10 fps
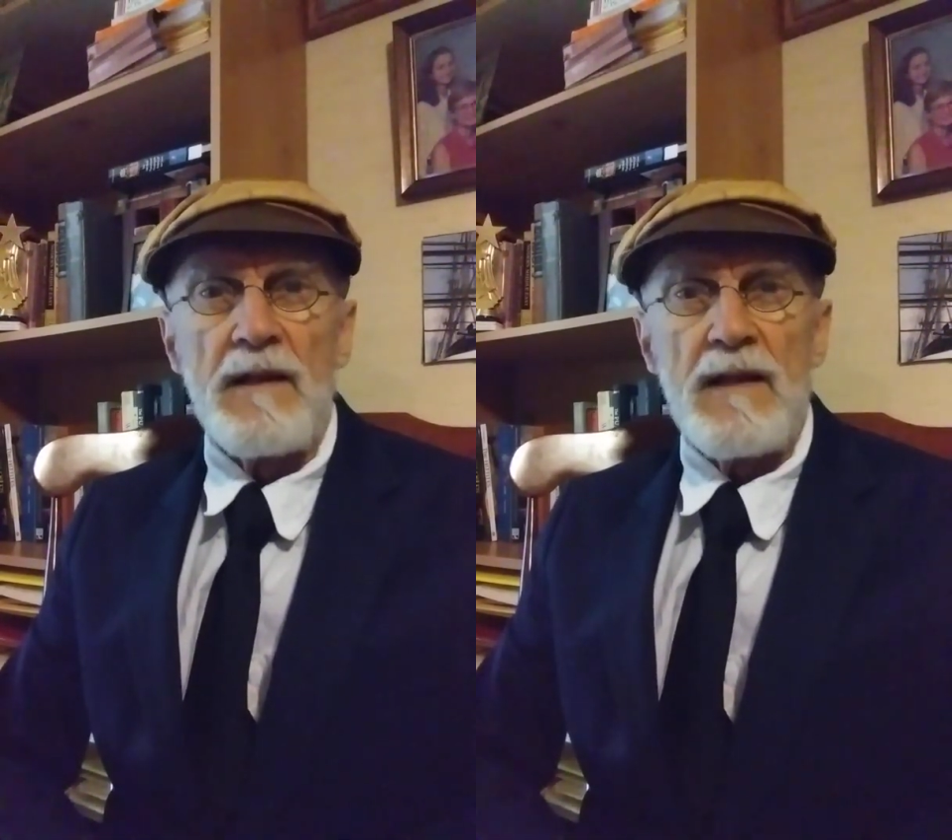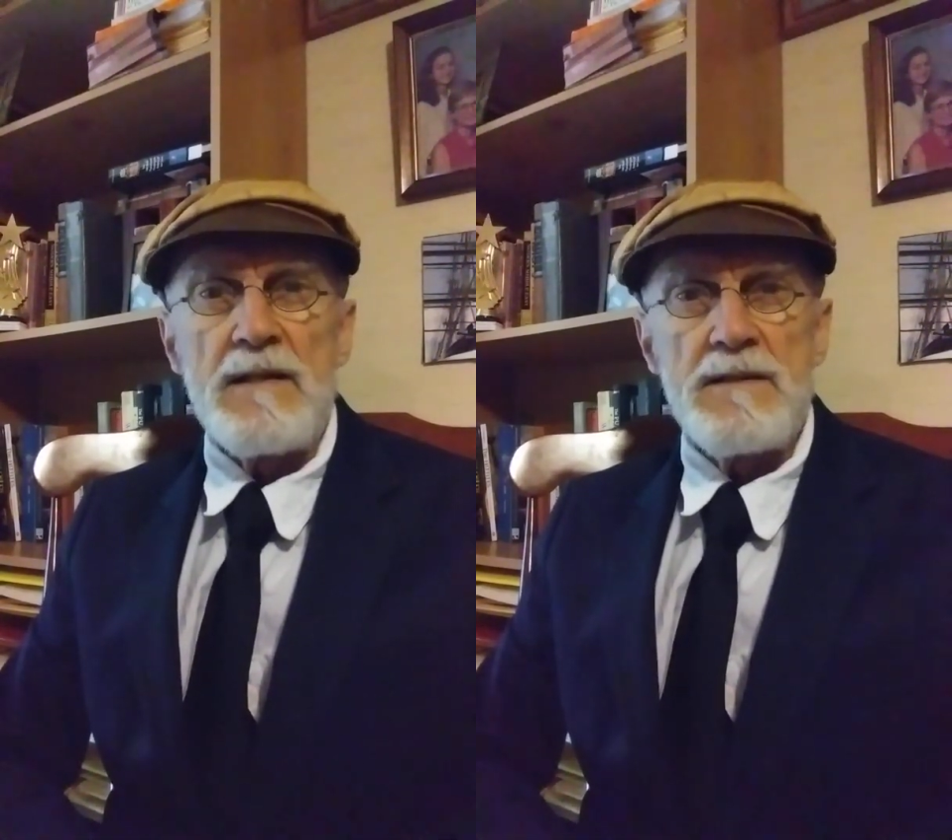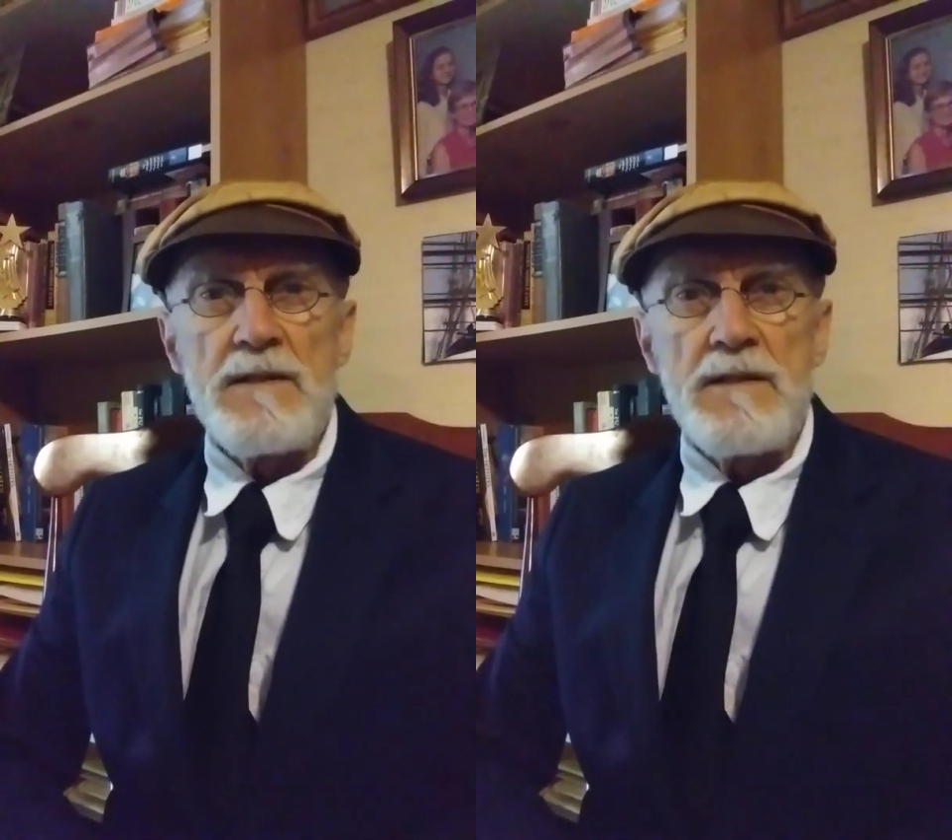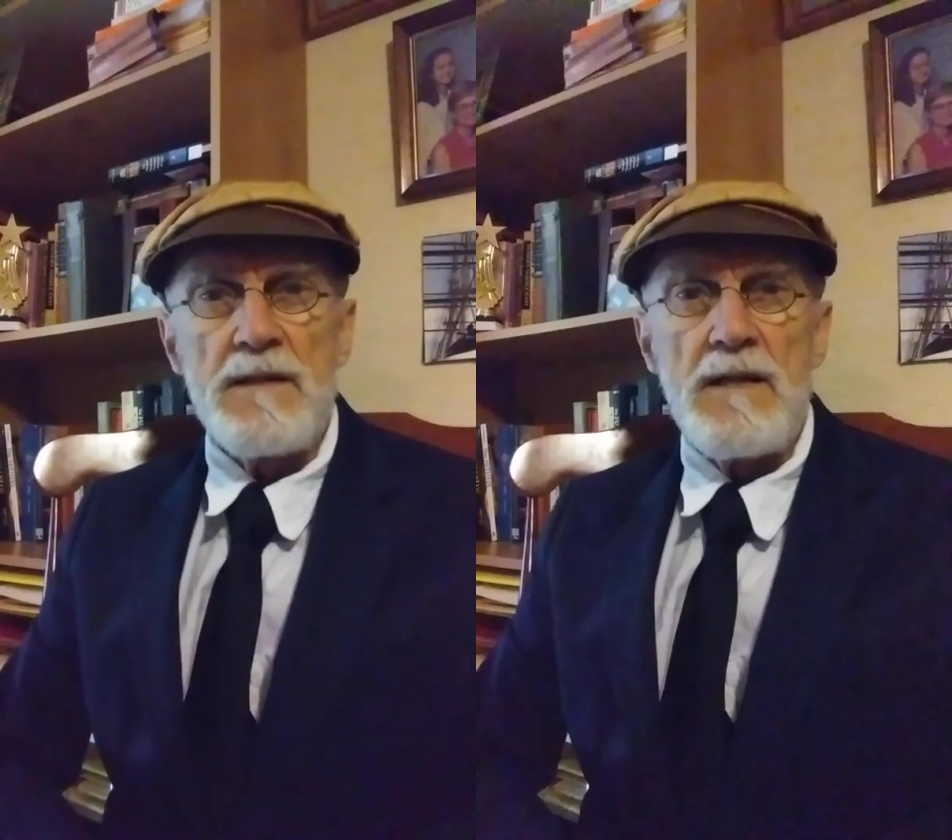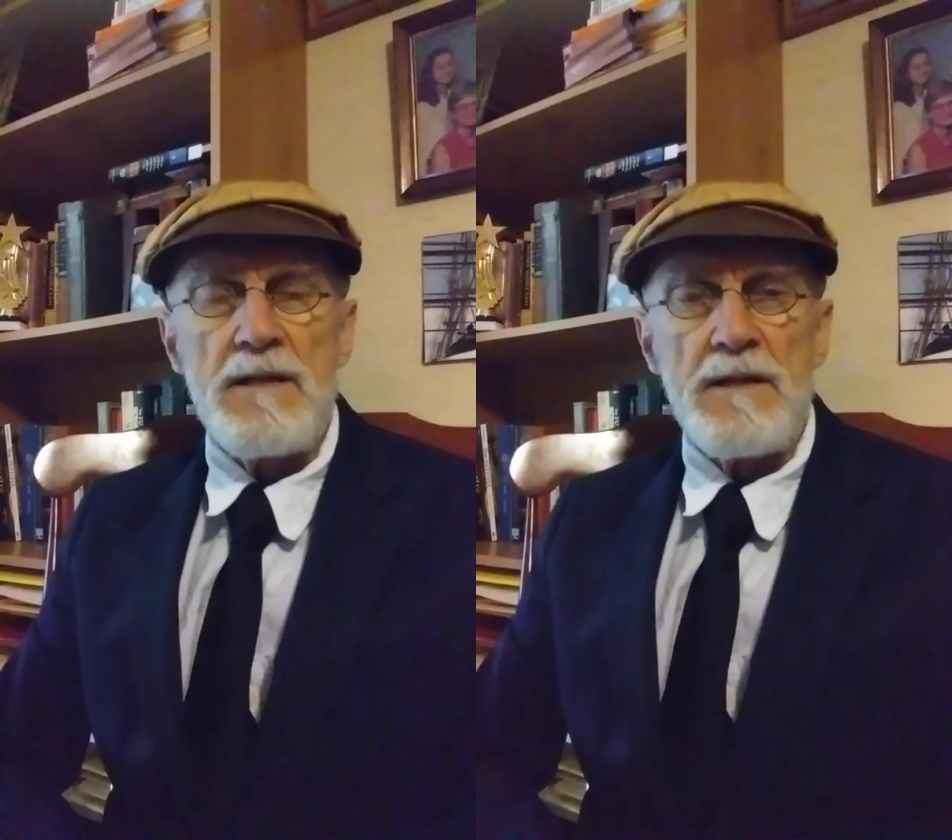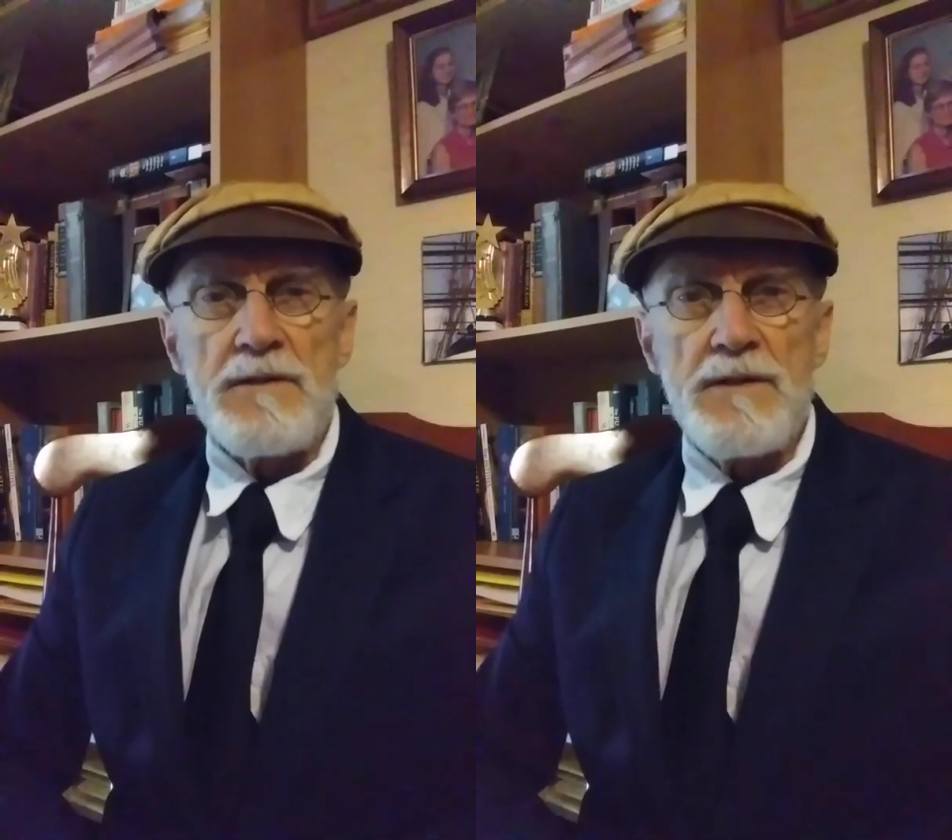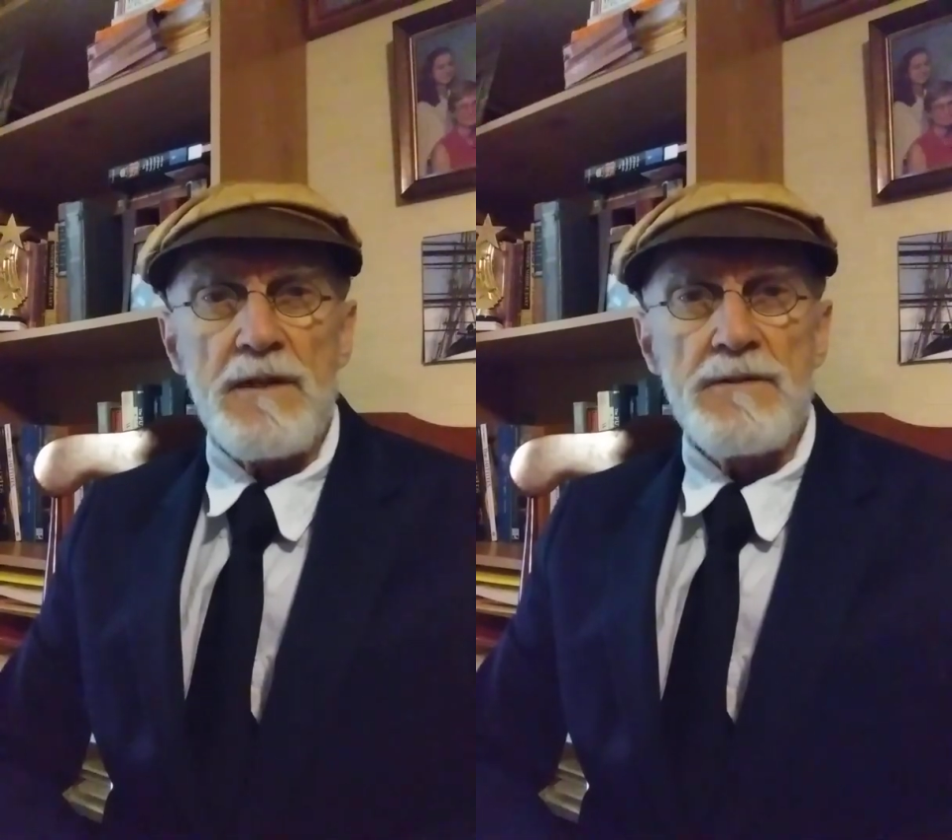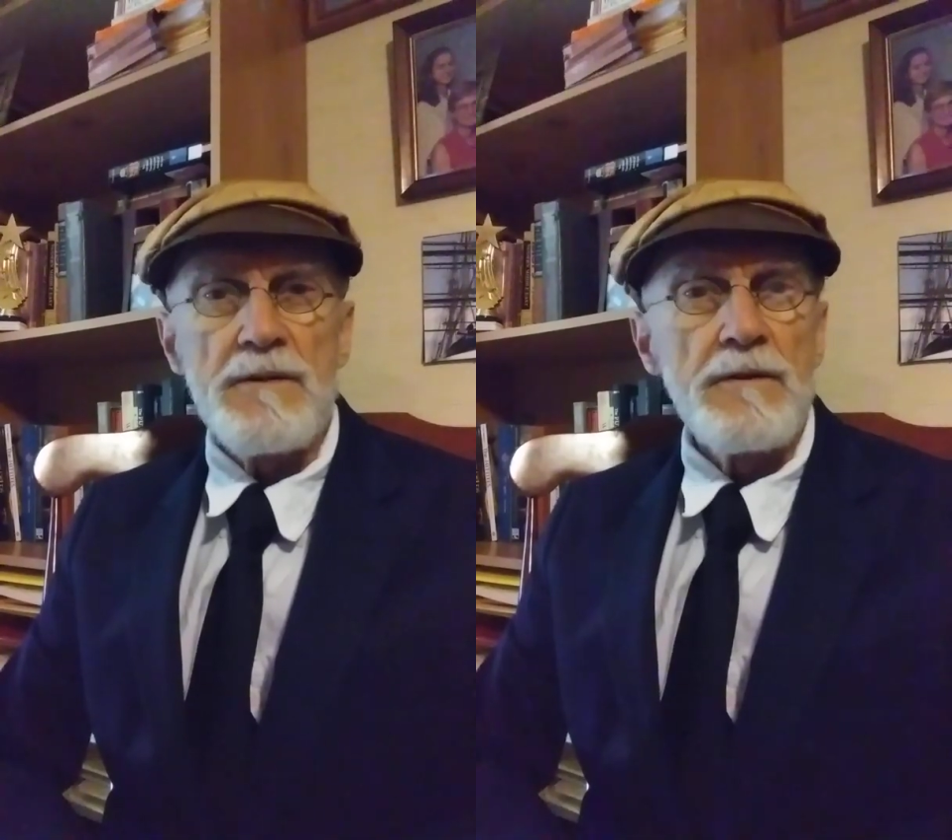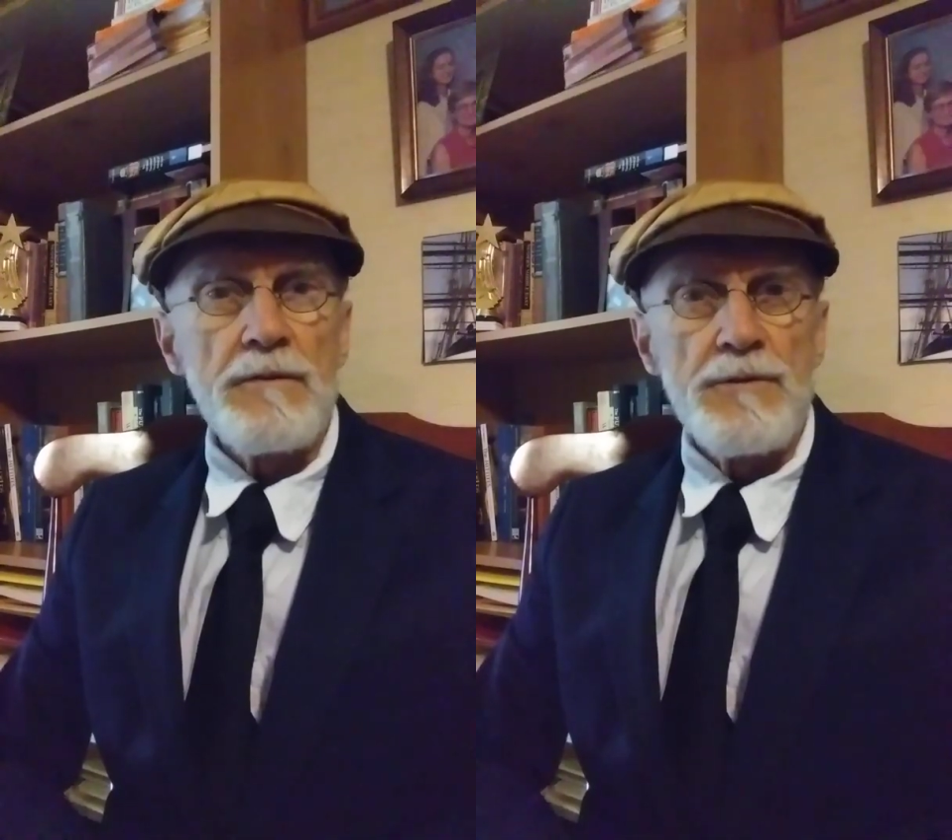1886 until